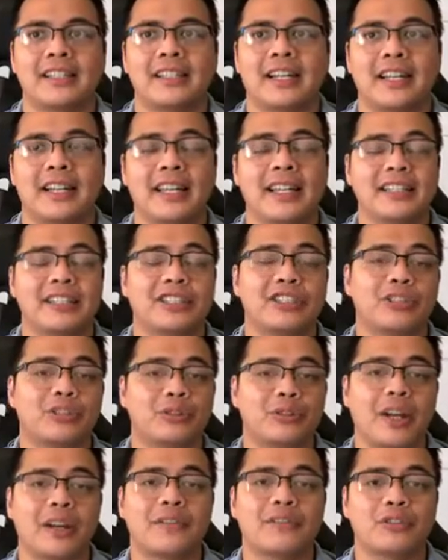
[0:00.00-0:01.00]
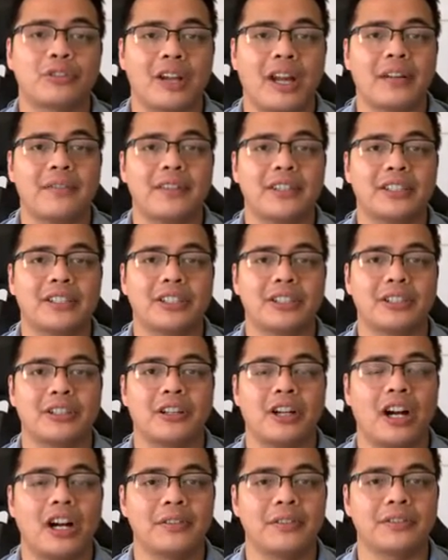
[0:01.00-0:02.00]
again, just drive traffic to
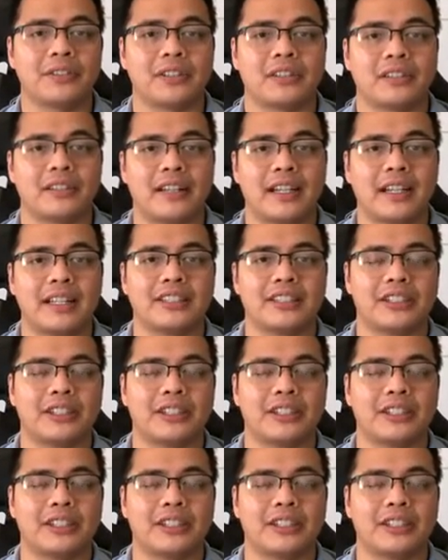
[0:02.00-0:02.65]
your offer, right?